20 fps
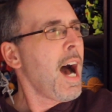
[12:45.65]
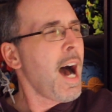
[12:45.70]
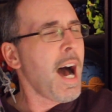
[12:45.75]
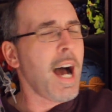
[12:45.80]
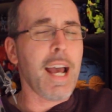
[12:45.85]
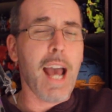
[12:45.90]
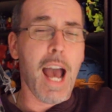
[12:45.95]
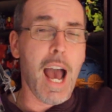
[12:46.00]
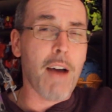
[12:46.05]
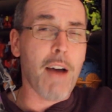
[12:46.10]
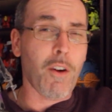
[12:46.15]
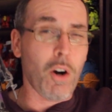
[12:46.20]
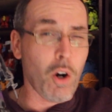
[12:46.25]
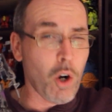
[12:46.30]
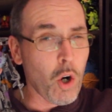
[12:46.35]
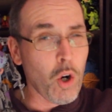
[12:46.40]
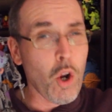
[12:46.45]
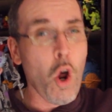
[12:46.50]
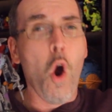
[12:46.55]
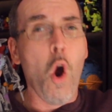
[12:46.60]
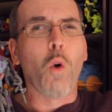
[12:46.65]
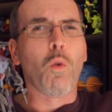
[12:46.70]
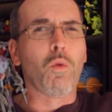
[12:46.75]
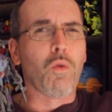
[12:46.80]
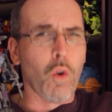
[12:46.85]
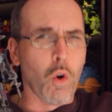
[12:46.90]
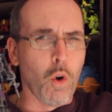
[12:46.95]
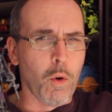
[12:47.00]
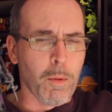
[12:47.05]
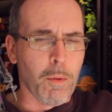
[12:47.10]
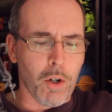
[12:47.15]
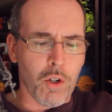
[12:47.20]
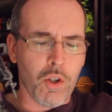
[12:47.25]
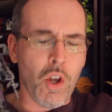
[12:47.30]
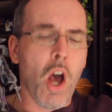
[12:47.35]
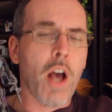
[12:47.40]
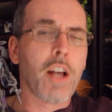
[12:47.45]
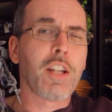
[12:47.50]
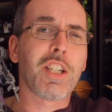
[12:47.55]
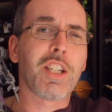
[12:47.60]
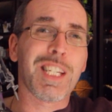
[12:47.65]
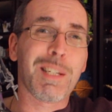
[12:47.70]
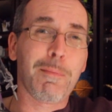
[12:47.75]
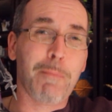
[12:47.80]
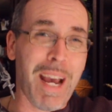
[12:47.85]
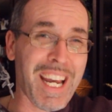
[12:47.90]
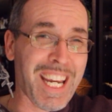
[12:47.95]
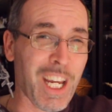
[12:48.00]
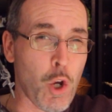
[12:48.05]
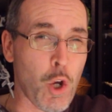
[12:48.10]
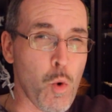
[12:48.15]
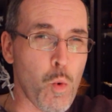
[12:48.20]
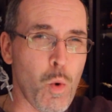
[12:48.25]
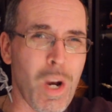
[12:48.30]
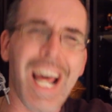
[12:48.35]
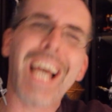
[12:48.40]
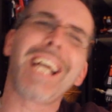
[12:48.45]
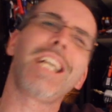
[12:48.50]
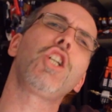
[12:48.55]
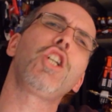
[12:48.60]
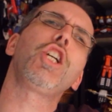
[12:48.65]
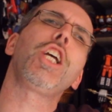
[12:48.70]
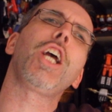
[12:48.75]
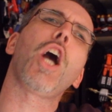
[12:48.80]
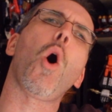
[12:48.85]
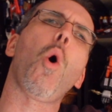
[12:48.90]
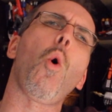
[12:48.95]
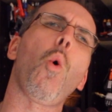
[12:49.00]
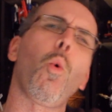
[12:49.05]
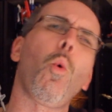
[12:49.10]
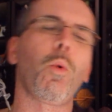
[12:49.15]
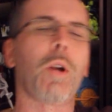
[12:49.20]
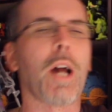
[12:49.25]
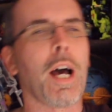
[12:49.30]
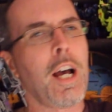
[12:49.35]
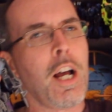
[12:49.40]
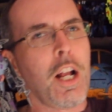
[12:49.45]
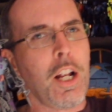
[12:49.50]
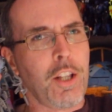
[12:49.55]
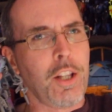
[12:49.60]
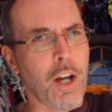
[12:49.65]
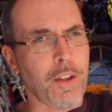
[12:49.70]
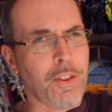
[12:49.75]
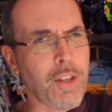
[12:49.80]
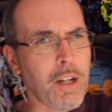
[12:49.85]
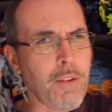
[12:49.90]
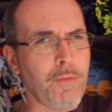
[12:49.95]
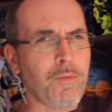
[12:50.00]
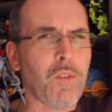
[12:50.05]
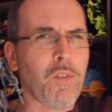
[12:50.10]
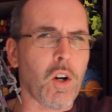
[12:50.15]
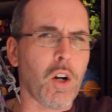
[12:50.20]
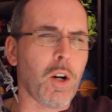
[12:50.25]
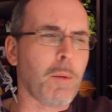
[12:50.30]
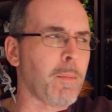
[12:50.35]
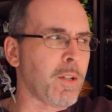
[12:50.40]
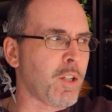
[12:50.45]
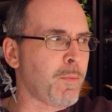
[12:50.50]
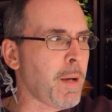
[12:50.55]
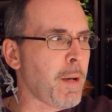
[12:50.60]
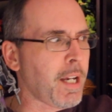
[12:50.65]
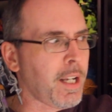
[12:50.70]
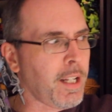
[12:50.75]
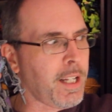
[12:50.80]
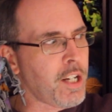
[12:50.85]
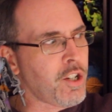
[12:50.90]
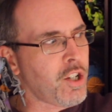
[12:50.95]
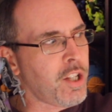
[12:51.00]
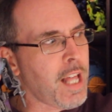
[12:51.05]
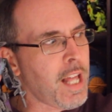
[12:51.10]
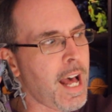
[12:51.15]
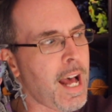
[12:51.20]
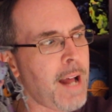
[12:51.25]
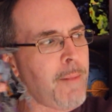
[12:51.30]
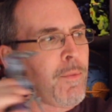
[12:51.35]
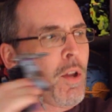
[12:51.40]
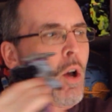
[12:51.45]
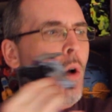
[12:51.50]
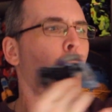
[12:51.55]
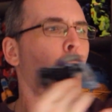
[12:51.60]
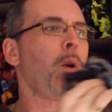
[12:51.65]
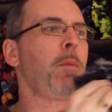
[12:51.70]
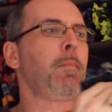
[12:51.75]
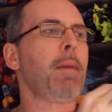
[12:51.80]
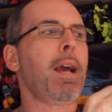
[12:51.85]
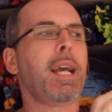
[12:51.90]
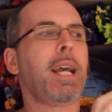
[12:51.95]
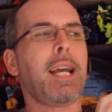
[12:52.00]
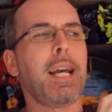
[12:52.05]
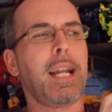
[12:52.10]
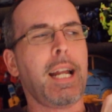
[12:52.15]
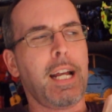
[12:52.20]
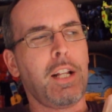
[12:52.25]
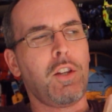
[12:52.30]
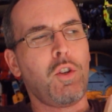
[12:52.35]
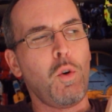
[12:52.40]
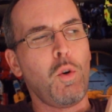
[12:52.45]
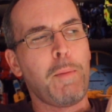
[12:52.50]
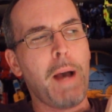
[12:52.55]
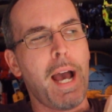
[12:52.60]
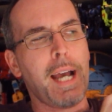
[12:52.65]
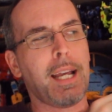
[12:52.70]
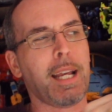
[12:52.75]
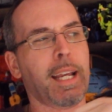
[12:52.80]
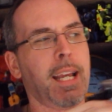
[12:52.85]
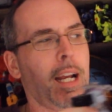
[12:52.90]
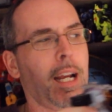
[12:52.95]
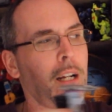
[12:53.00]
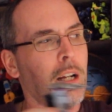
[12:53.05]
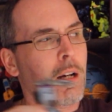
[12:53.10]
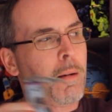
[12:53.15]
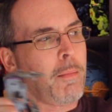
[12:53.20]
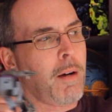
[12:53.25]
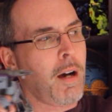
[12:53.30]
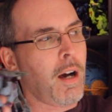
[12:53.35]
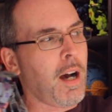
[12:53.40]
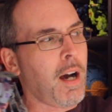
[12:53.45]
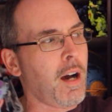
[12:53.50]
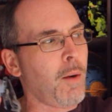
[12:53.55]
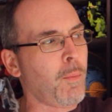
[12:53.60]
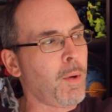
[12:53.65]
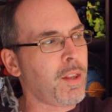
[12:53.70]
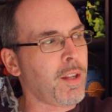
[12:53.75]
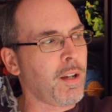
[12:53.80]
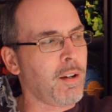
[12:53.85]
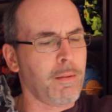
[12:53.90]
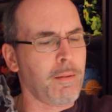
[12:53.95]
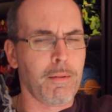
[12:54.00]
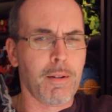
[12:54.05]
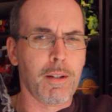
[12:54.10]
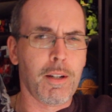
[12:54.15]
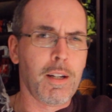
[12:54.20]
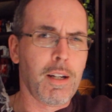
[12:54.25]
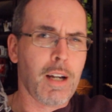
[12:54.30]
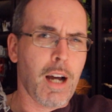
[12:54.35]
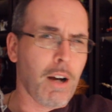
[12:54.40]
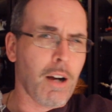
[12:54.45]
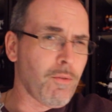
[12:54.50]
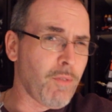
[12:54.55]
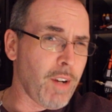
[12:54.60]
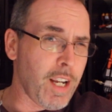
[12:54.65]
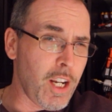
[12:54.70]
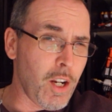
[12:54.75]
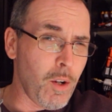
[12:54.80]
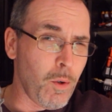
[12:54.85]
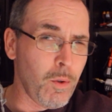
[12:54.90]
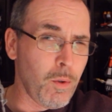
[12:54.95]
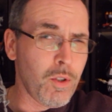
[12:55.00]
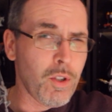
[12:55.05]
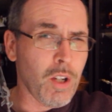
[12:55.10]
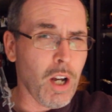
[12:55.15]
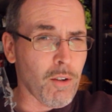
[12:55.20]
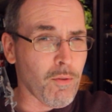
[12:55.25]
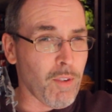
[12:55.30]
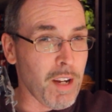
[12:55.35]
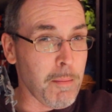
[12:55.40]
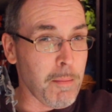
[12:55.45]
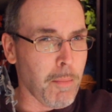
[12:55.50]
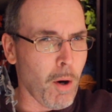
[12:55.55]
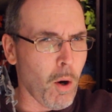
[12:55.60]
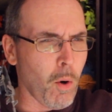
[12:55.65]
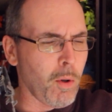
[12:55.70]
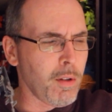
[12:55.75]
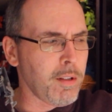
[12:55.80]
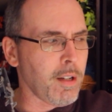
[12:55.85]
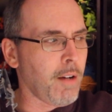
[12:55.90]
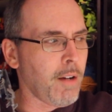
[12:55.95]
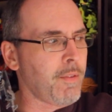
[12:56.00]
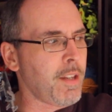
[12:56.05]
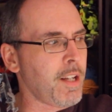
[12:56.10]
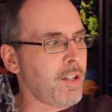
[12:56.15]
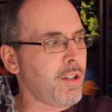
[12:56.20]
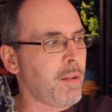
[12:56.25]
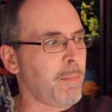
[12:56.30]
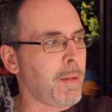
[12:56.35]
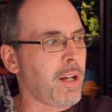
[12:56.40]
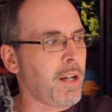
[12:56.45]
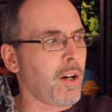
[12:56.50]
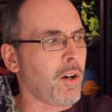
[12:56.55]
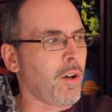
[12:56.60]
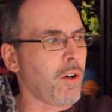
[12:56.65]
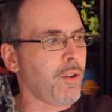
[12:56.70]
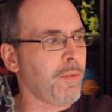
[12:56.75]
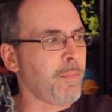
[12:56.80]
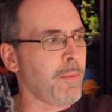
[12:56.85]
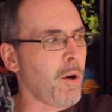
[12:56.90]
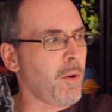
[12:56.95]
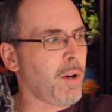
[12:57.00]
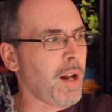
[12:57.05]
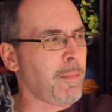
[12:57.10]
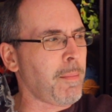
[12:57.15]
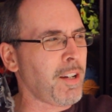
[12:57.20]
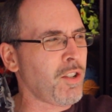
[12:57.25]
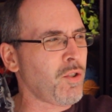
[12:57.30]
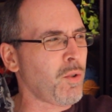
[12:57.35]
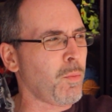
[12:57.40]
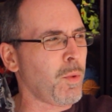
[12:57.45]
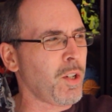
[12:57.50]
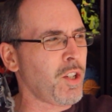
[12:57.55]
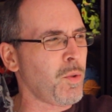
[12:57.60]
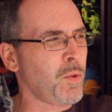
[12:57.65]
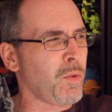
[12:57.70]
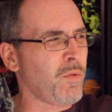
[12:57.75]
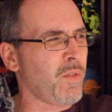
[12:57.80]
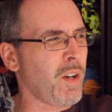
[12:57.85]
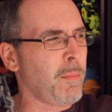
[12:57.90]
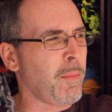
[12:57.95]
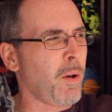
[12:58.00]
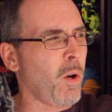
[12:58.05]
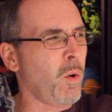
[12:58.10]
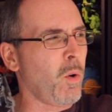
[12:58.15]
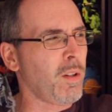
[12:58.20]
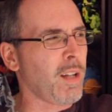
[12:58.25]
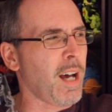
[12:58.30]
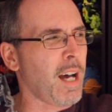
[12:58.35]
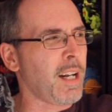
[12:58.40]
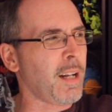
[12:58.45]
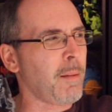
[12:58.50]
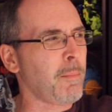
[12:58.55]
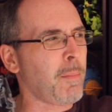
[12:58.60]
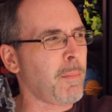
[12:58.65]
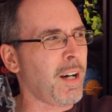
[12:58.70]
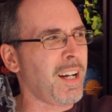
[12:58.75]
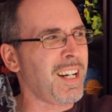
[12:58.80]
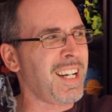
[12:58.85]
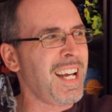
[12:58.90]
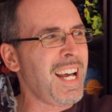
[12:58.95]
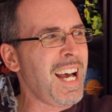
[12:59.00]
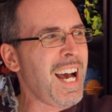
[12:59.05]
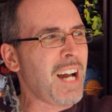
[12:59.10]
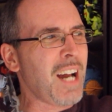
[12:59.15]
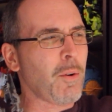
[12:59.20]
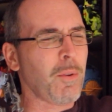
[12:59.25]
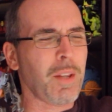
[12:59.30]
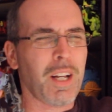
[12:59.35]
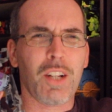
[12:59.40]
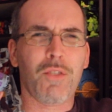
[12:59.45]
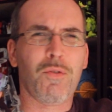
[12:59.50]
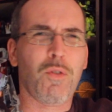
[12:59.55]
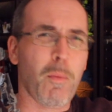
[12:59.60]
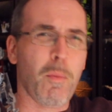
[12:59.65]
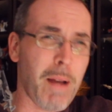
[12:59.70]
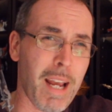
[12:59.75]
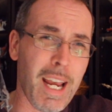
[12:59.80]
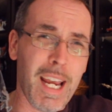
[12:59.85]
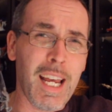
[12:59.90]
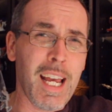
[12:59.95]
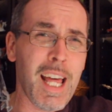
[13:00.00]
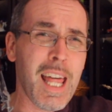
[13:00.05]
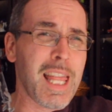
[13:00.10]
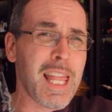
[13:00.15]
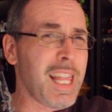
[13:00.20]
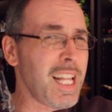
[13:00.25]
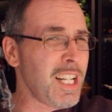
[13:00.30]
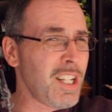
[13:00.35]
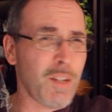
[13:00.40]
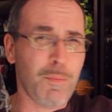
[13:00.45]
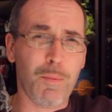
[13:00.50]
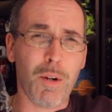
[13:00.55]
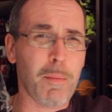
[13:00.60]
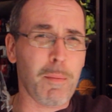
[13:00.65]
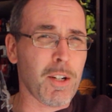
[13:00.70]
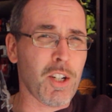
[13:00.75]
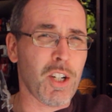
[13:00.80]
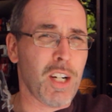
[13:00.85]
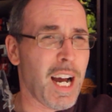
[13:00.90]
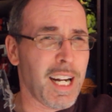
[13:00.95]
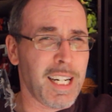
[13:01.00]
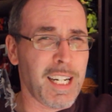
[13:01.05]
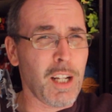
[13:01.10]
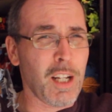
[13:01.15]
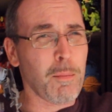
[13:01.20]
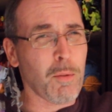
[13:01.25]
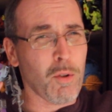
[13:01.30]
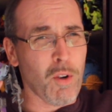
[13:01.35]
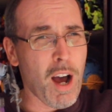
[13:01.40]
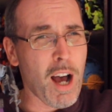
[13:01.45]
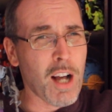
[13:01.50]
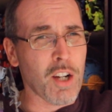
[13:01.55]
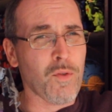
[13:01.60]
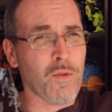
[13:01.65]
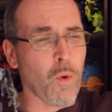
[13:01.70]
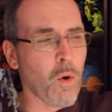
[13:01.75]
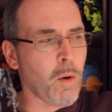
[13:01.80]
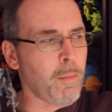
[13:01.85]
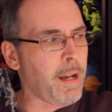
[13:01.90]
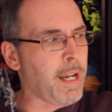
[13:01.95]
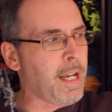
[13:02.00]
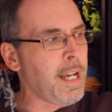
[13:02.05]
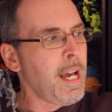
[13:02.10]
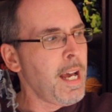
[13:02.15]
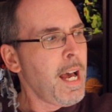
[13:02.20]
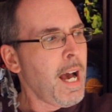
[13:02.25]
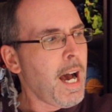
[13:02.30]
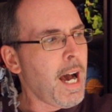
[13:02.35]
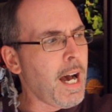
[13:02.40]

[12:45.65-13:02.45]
I have heard rumors, speculation, nothing confirmed, but speculation that we may get a two-pack in Kingdom uh, with a a reuse, a remold of this to be in Earth mode. I'm not sure what you would remold on it, but I don't think it's for me. This is pretty much an ideal Mirage for me.